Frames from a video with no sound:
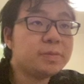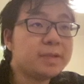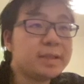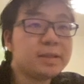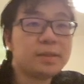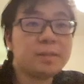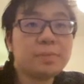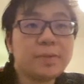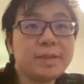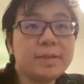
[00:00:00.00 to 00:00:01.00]
that
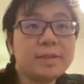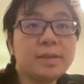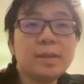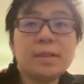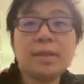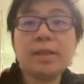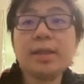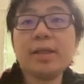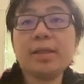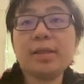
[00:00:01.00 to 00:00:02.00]
print,
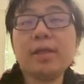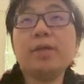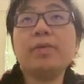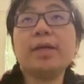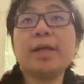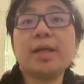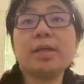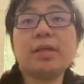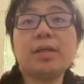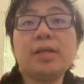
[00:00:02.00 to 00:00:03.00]
and we can
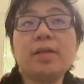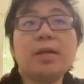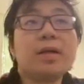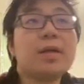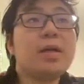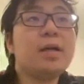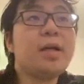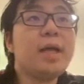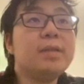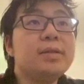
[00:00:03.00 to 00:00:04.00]
actually
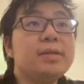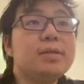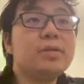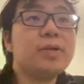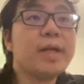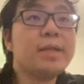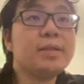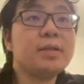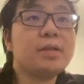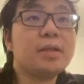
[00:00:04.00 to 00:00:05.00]
look
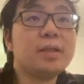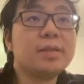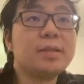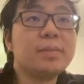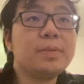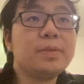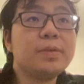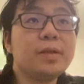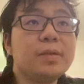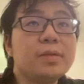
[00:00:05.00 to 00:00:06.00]
at our example
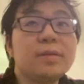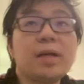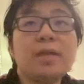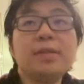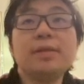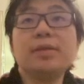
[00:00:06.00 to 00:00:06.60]
dot start.